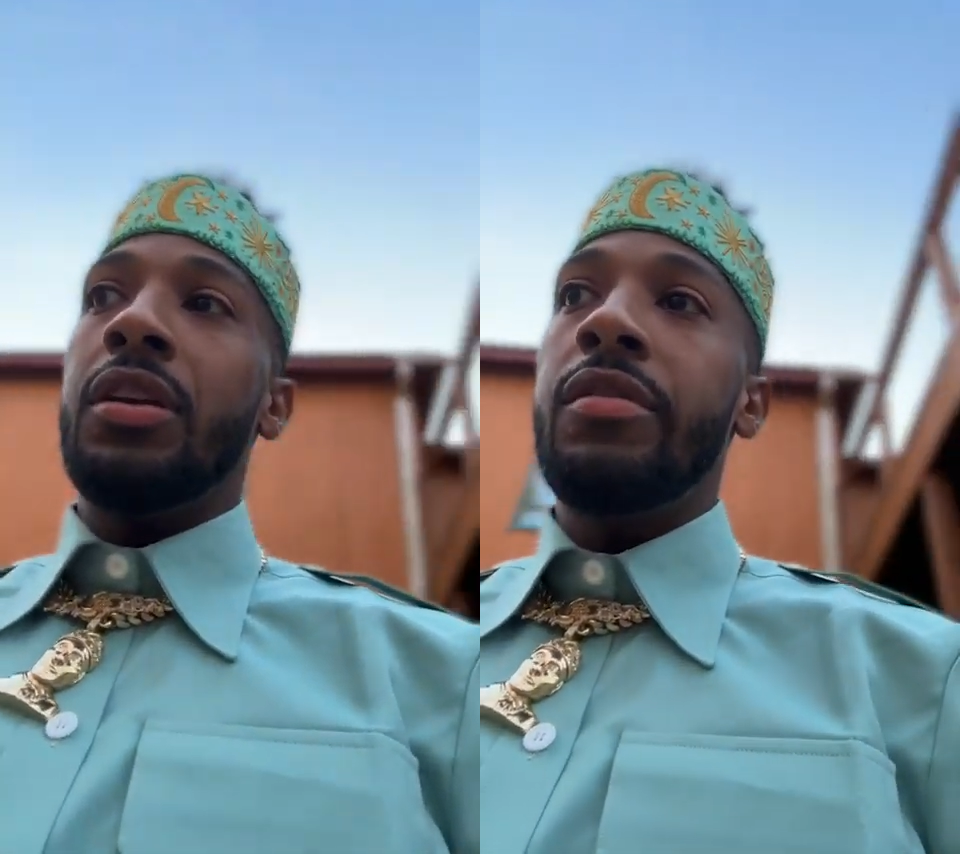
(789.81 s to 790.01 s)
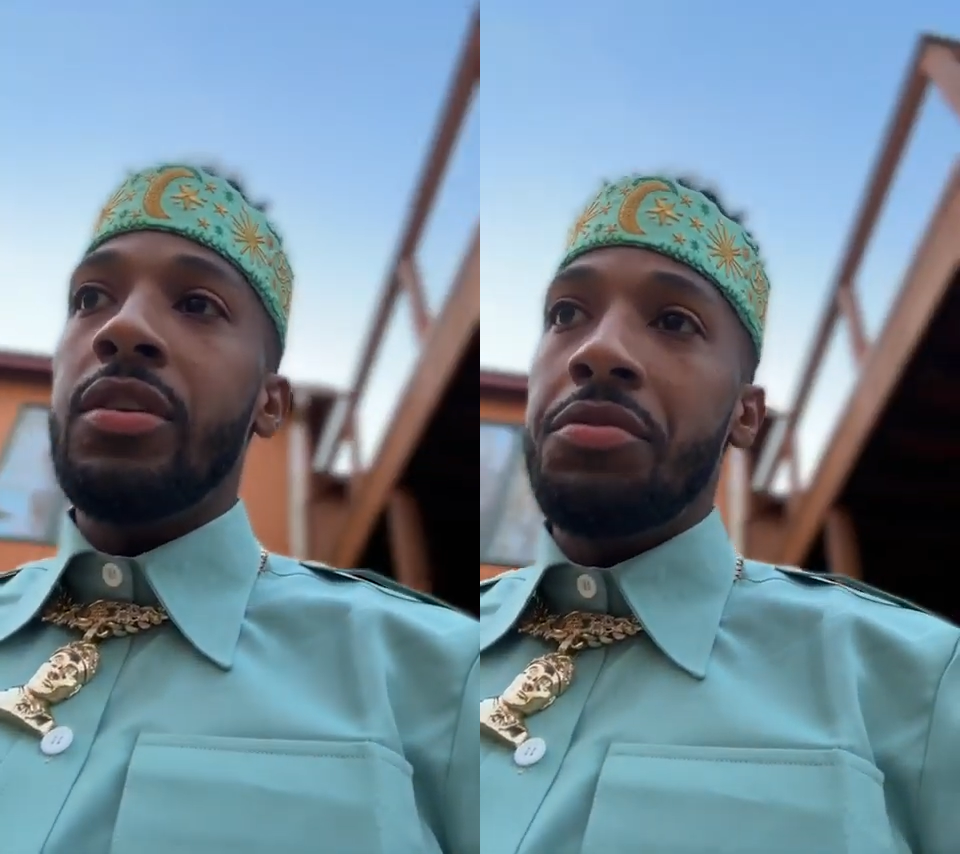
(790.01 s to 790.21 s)

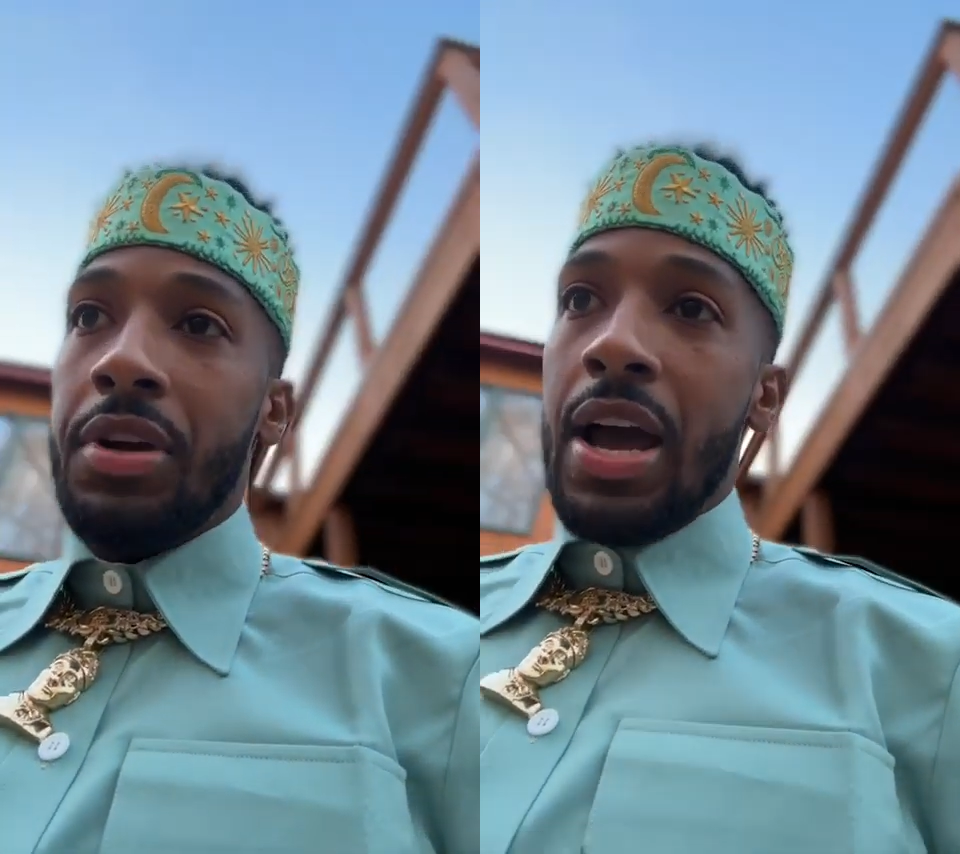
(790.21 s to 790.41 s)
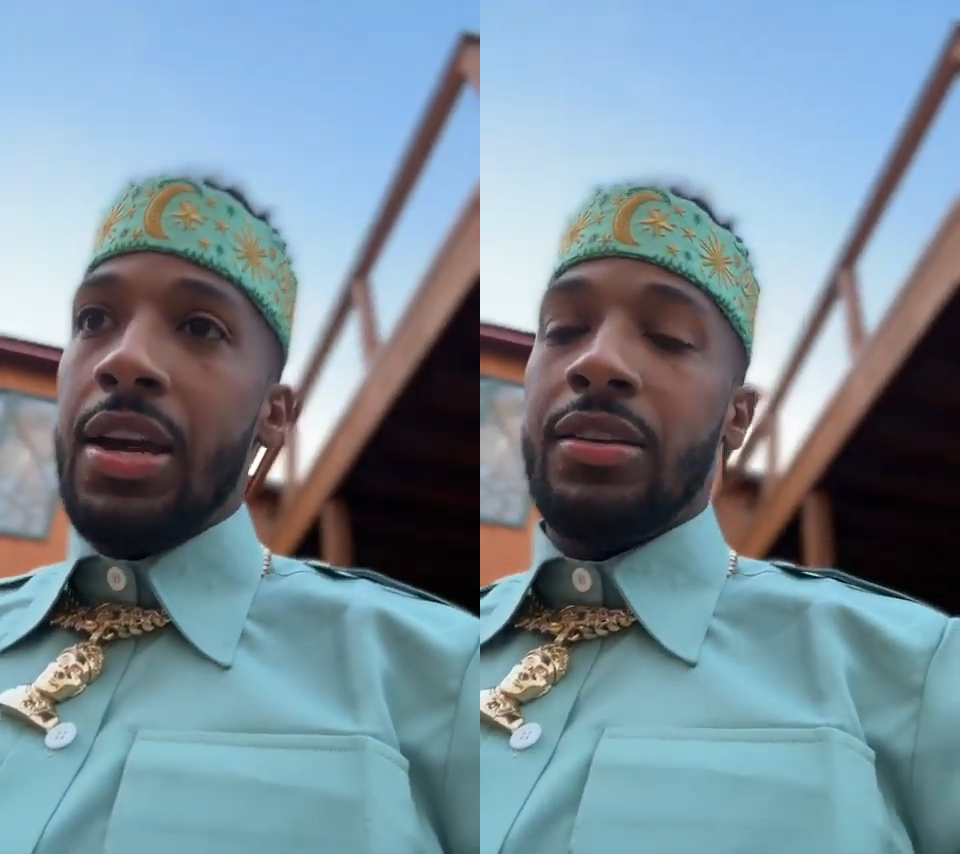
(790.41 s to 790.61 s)
They're giving
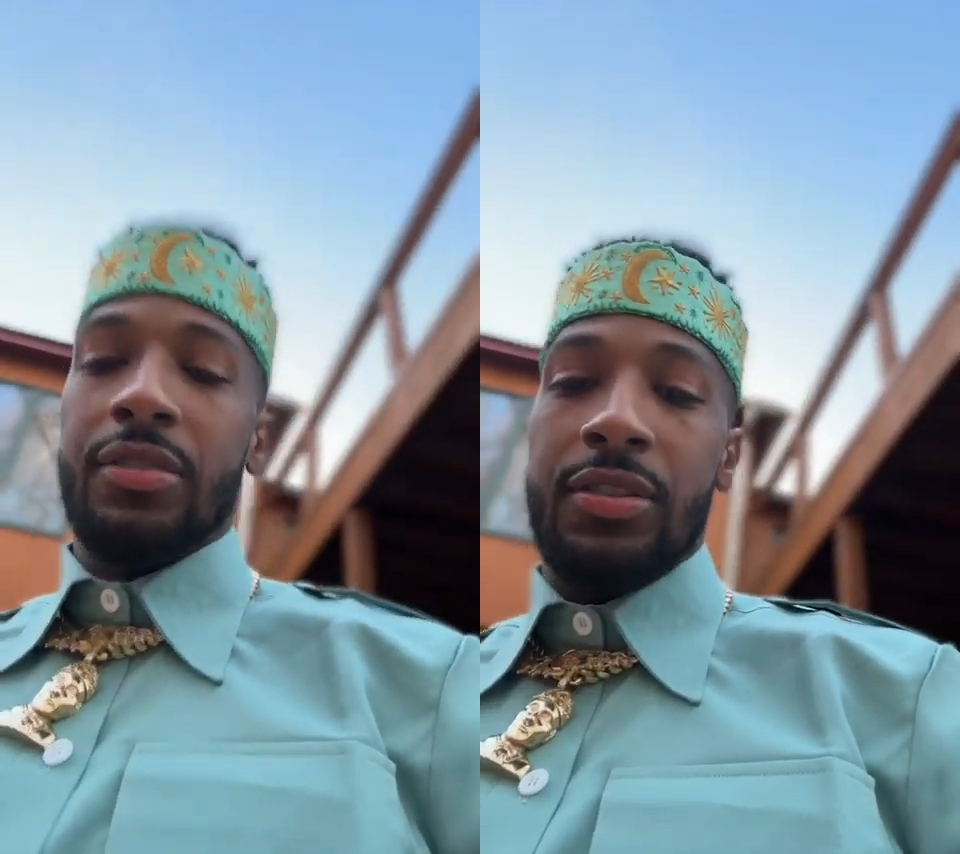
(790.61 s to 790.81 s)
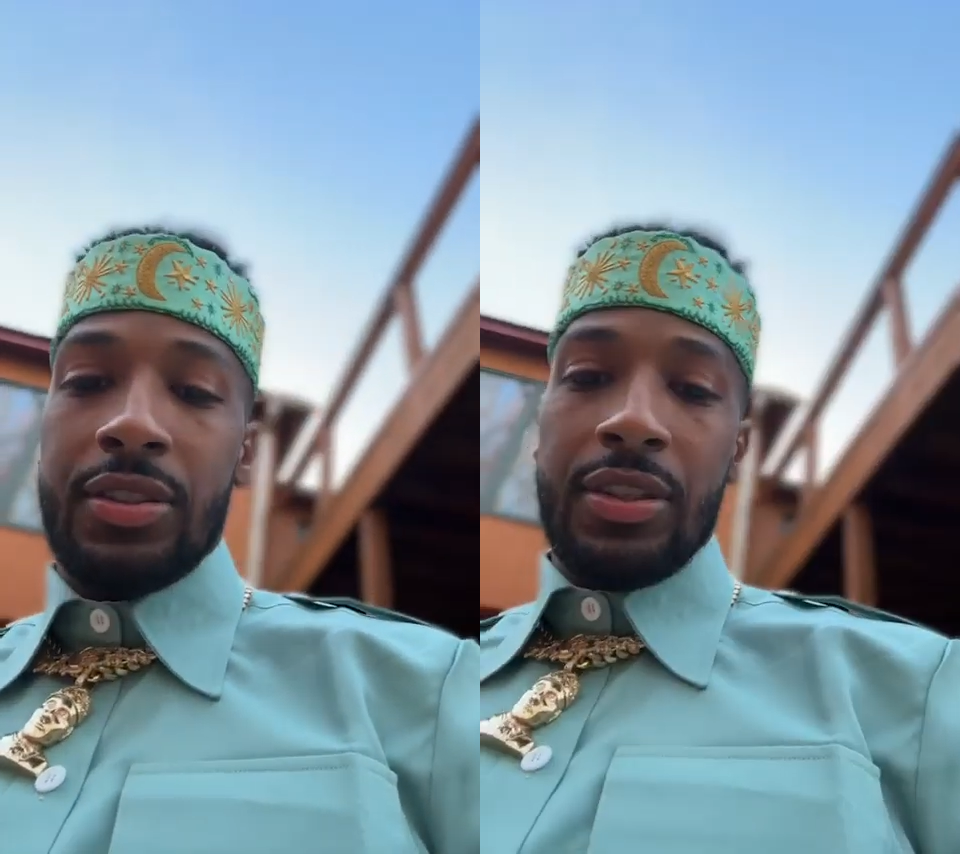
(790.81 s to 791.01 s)
you
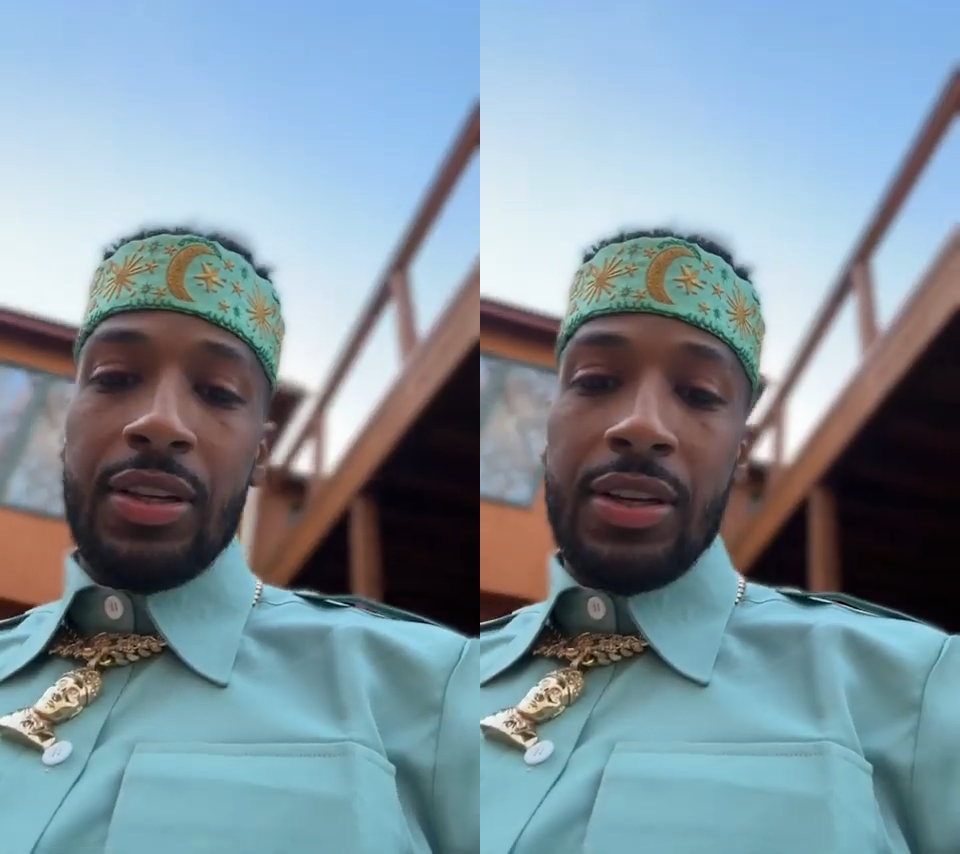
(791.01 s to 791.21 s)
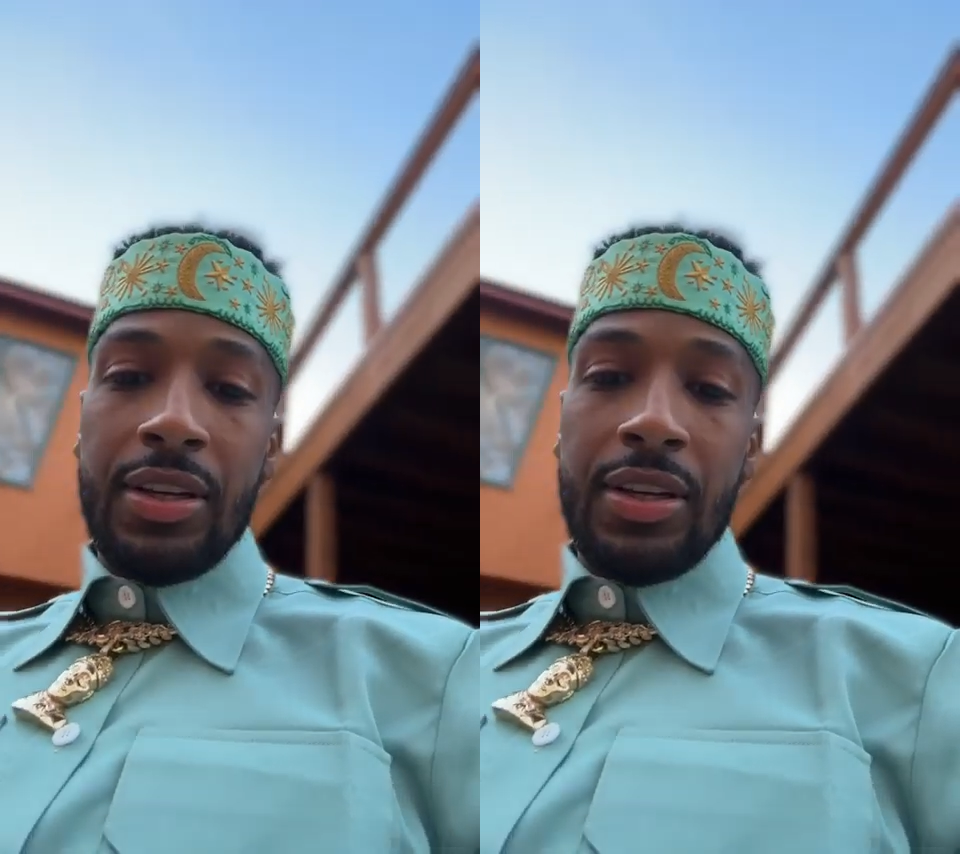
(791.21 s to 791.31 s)
guidance.